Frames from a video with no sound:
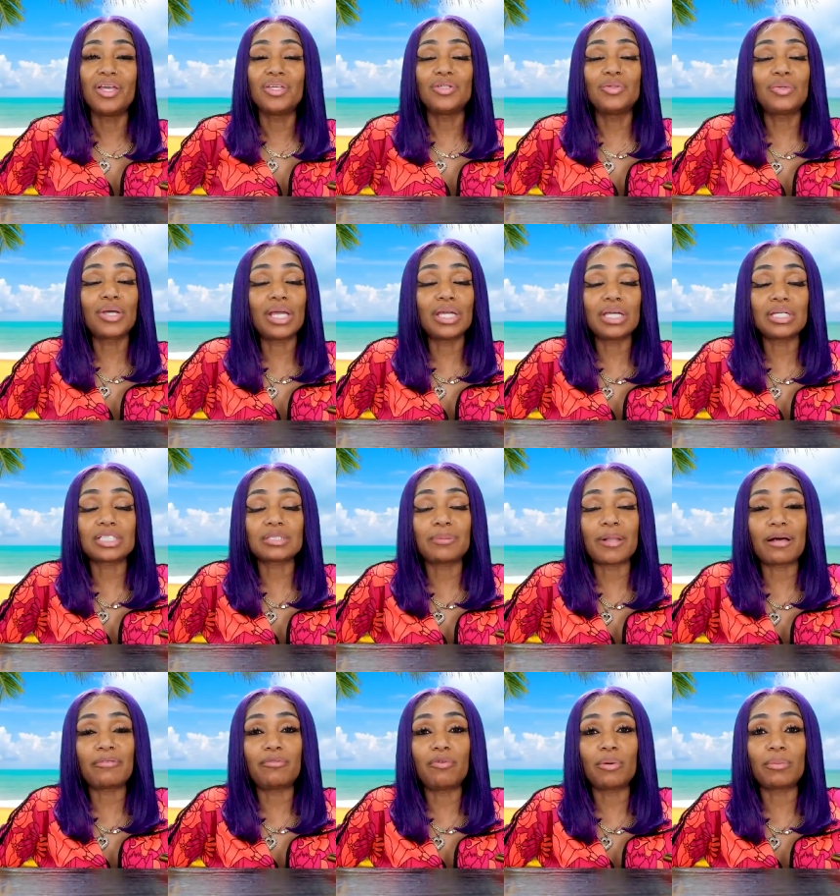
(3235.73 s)
You can't get this
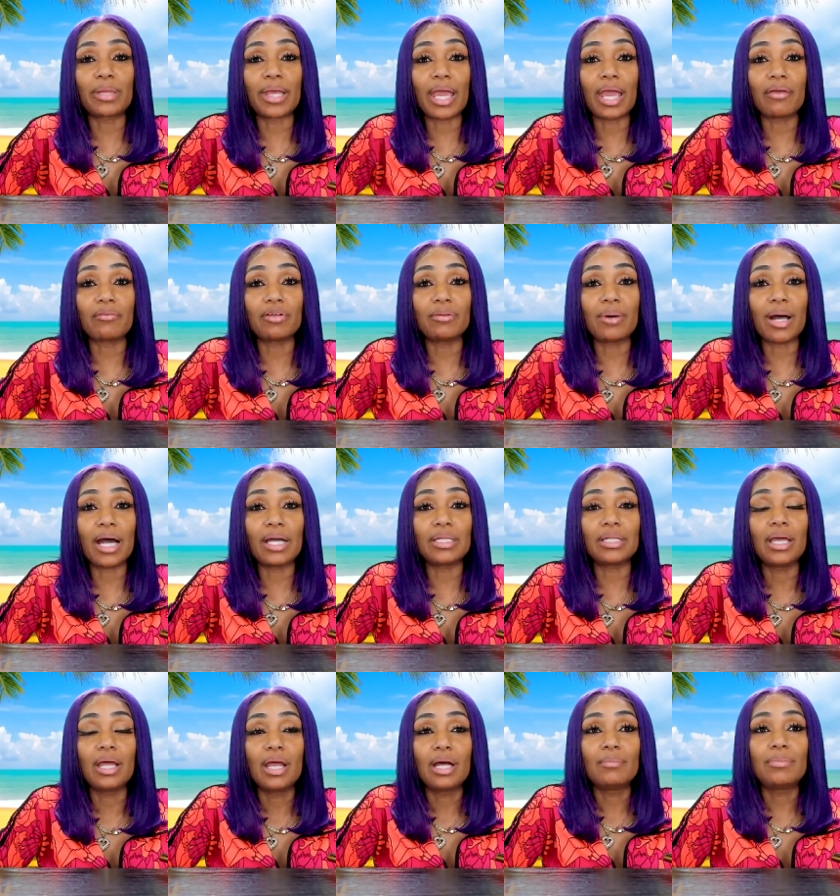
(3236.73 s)
platform to
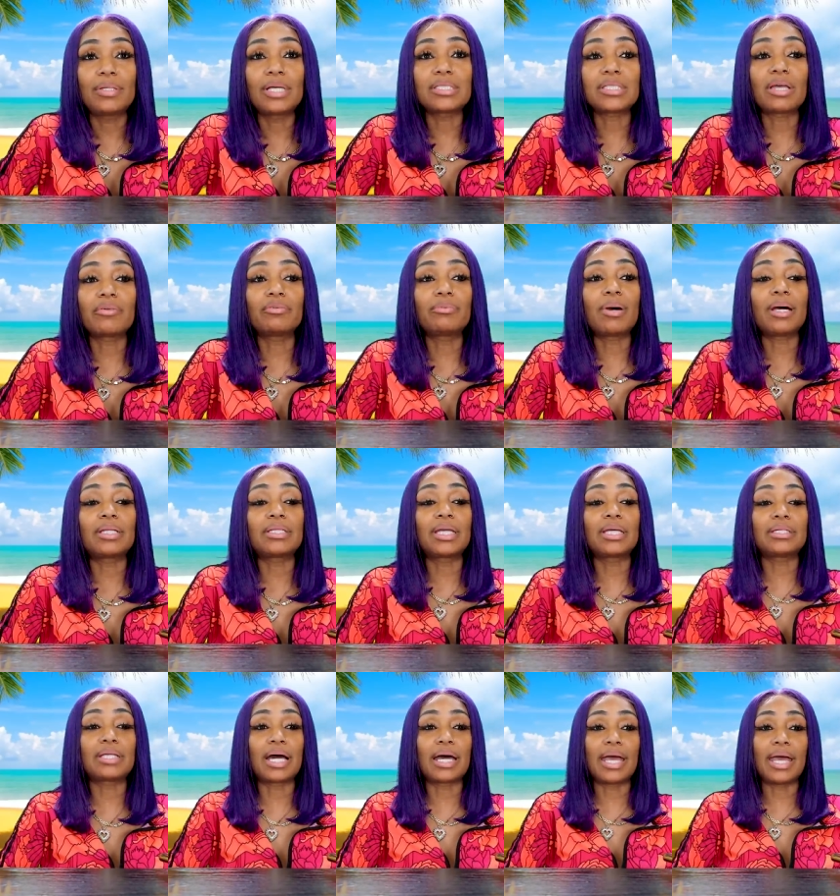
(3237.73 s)
everybody because everybody
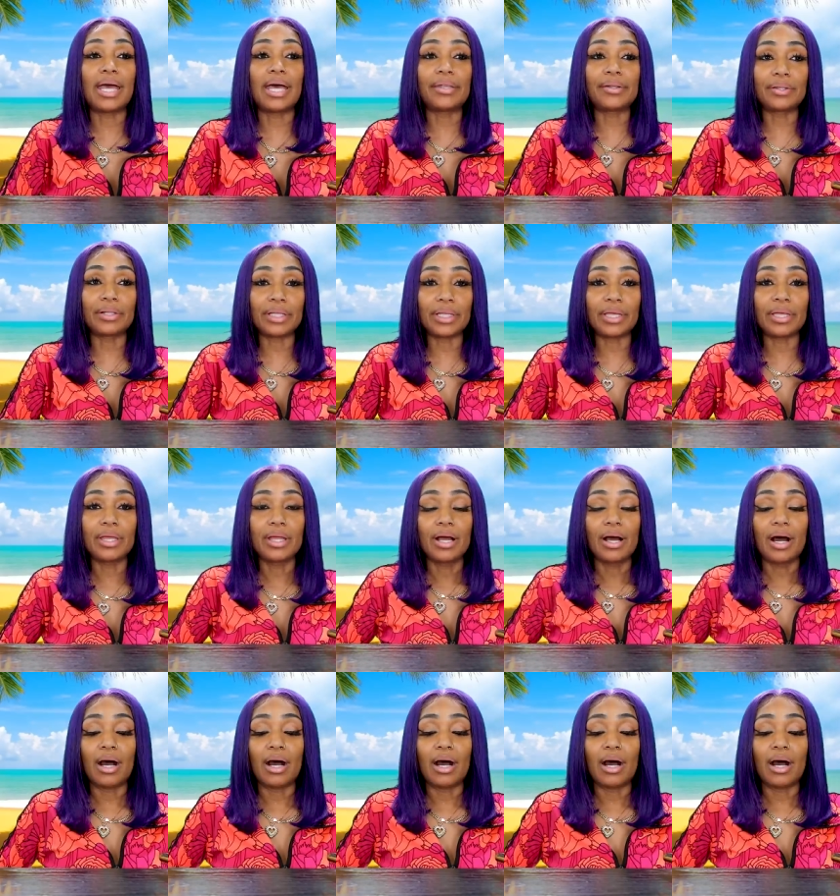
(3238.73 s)
cannot handle it.